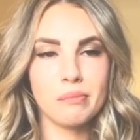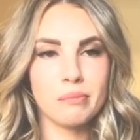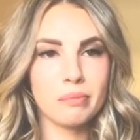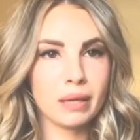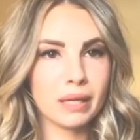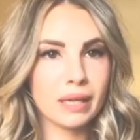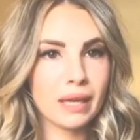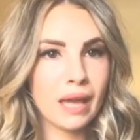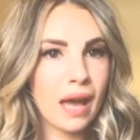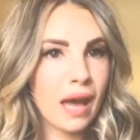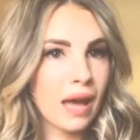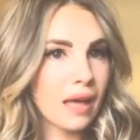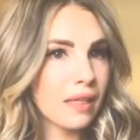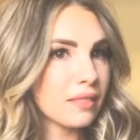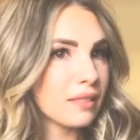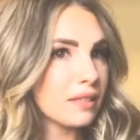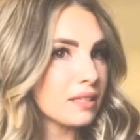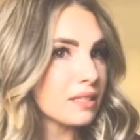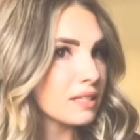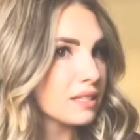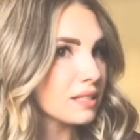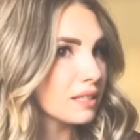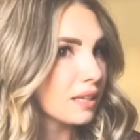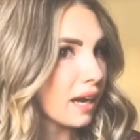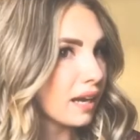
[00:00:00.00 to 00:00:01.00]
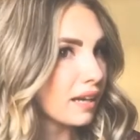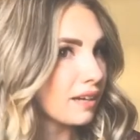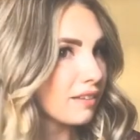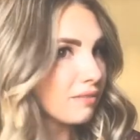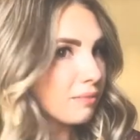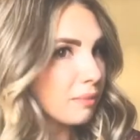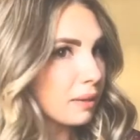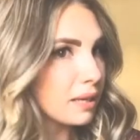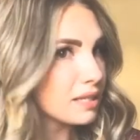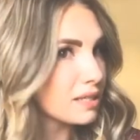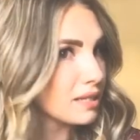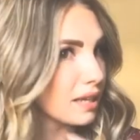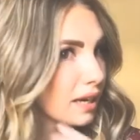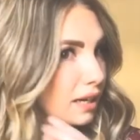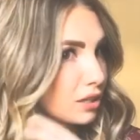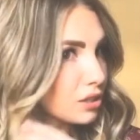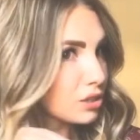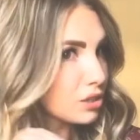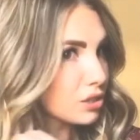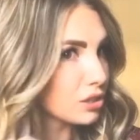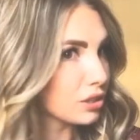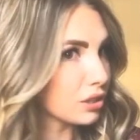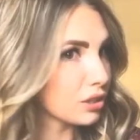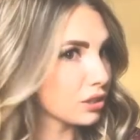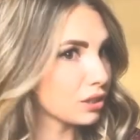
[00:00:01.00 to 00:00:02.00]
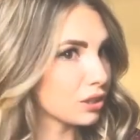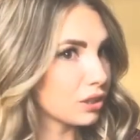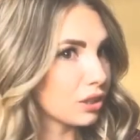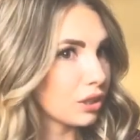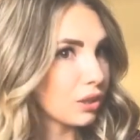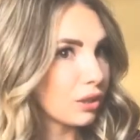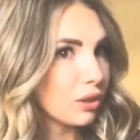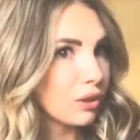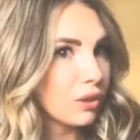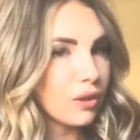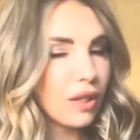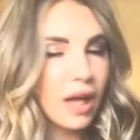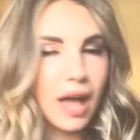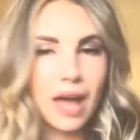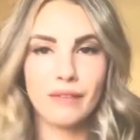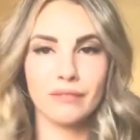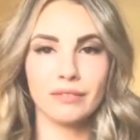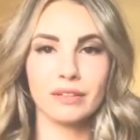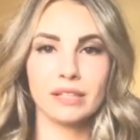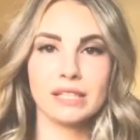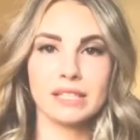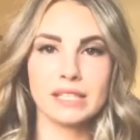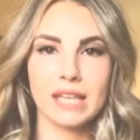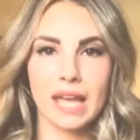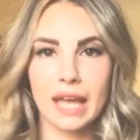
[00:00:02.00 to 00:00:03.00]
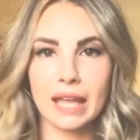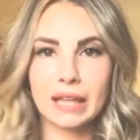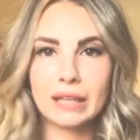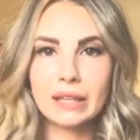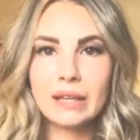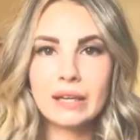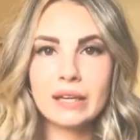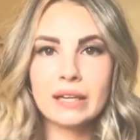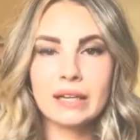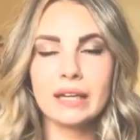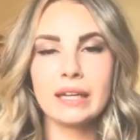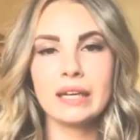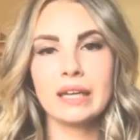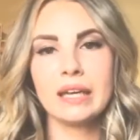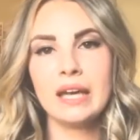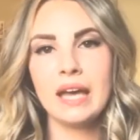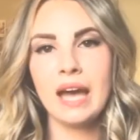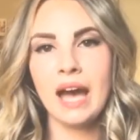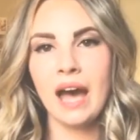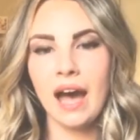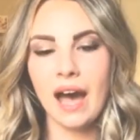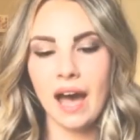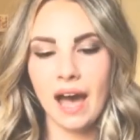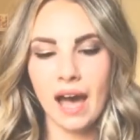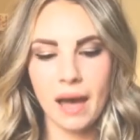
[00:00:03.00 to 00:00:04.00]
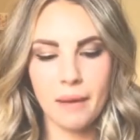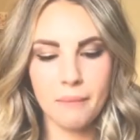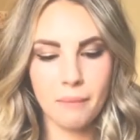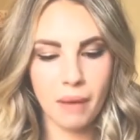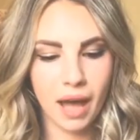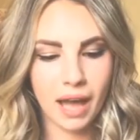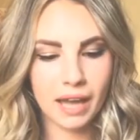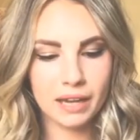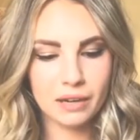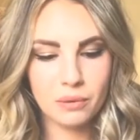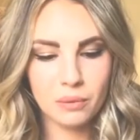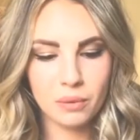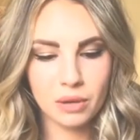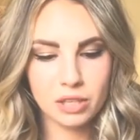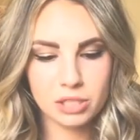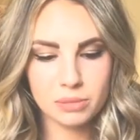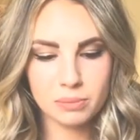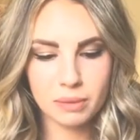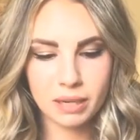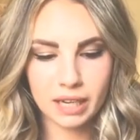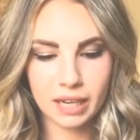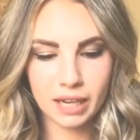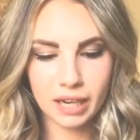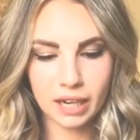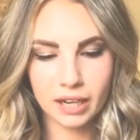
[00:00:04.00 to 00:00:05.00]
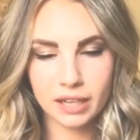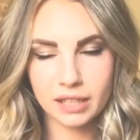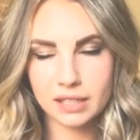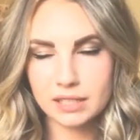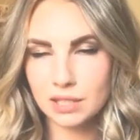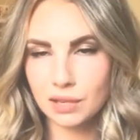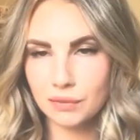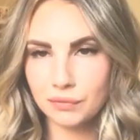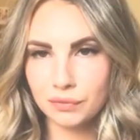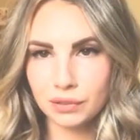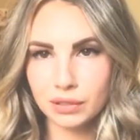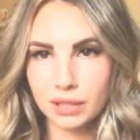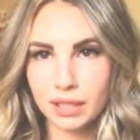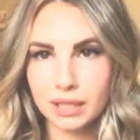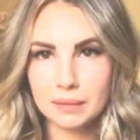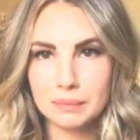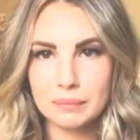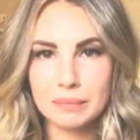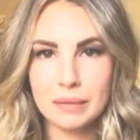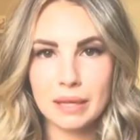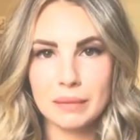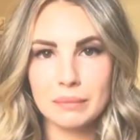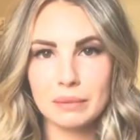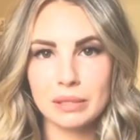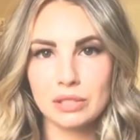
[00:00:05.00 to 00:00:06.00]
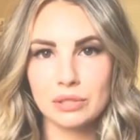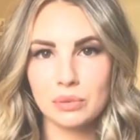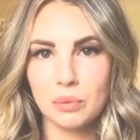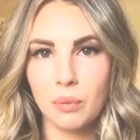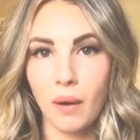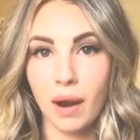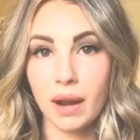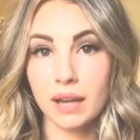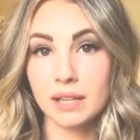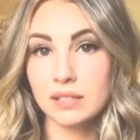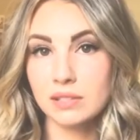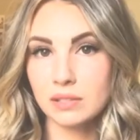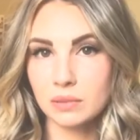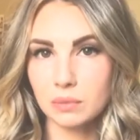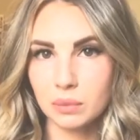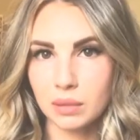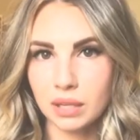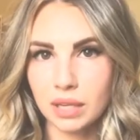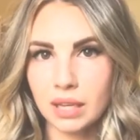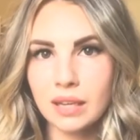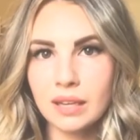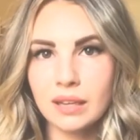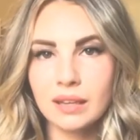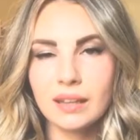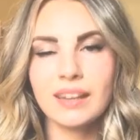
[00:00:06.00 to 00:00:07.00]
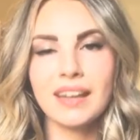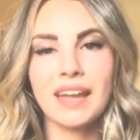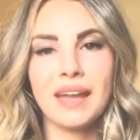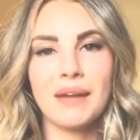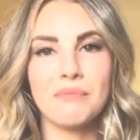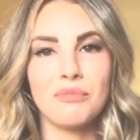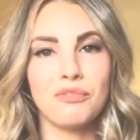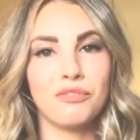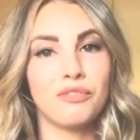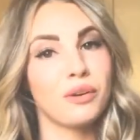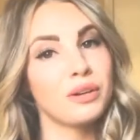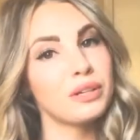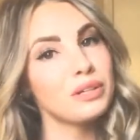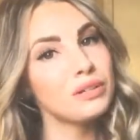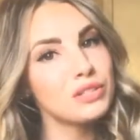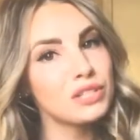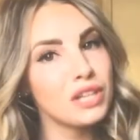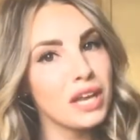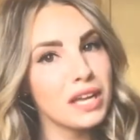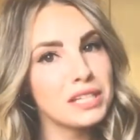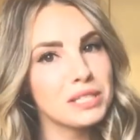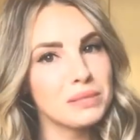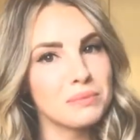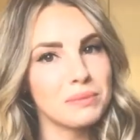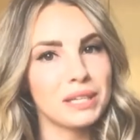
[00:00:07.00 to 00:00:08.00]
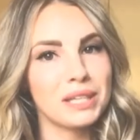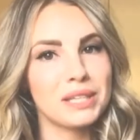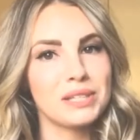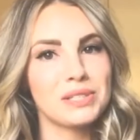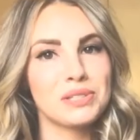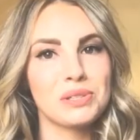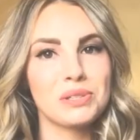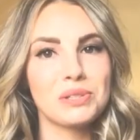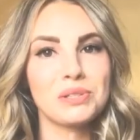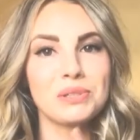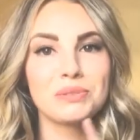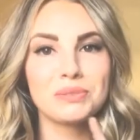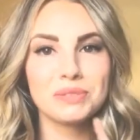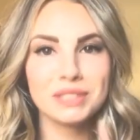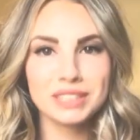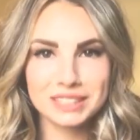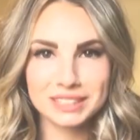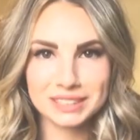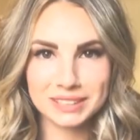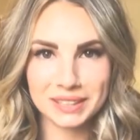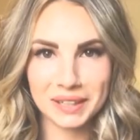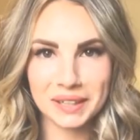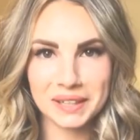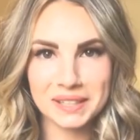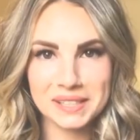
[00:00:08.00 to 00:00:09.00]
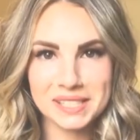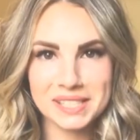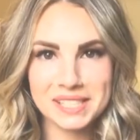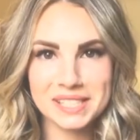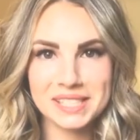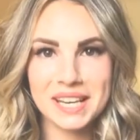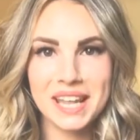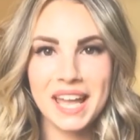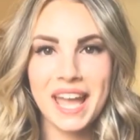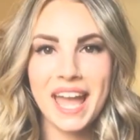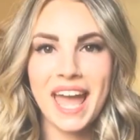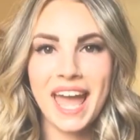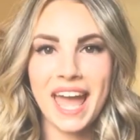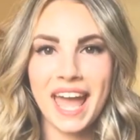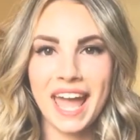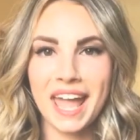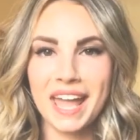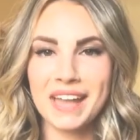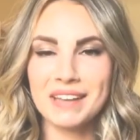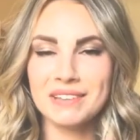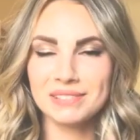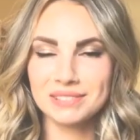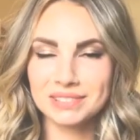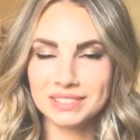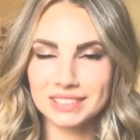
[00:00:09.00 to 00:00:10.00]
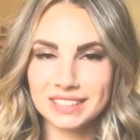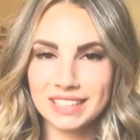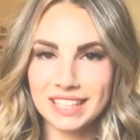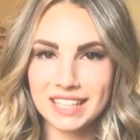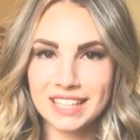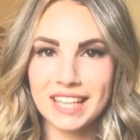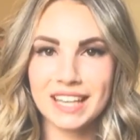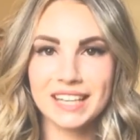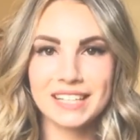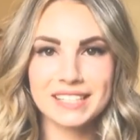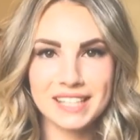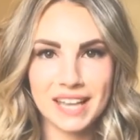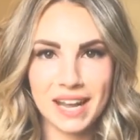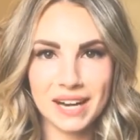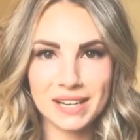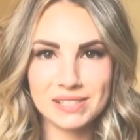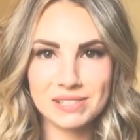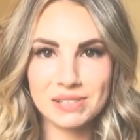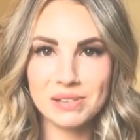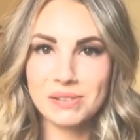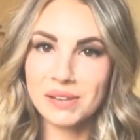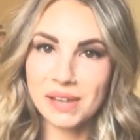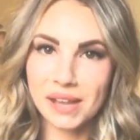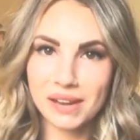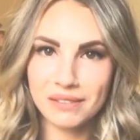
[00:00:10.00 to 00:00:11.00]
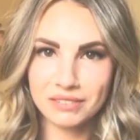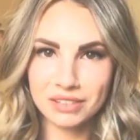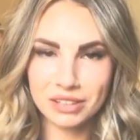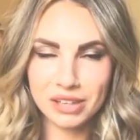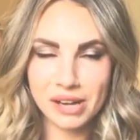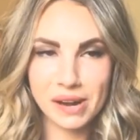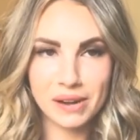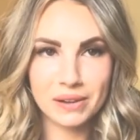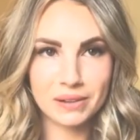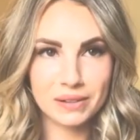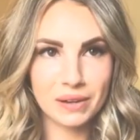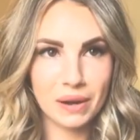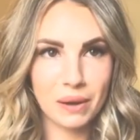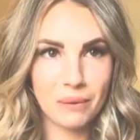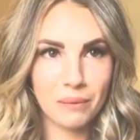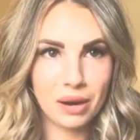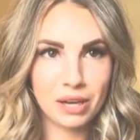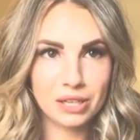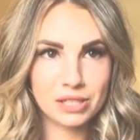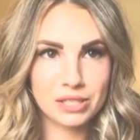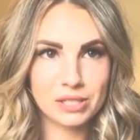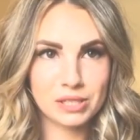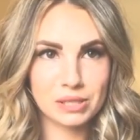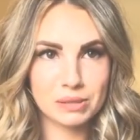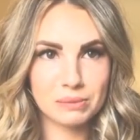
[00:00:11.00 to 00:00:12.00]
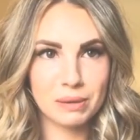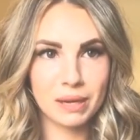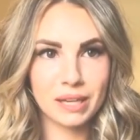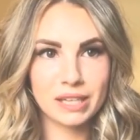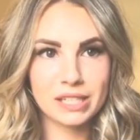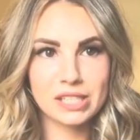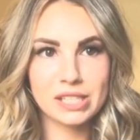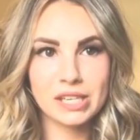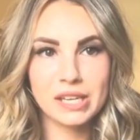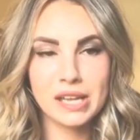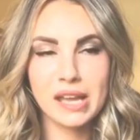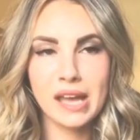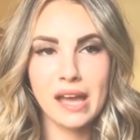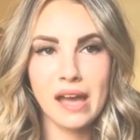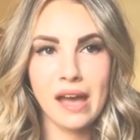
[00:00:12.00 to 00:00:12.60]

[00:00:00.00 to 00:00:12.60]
But yeah, this is kind of my textured curl everyday look. I don't wash my hair except for like maybe twice a week. And before you judge me, do your research and you'll see that it's actually okay for your hair to not wash it too much.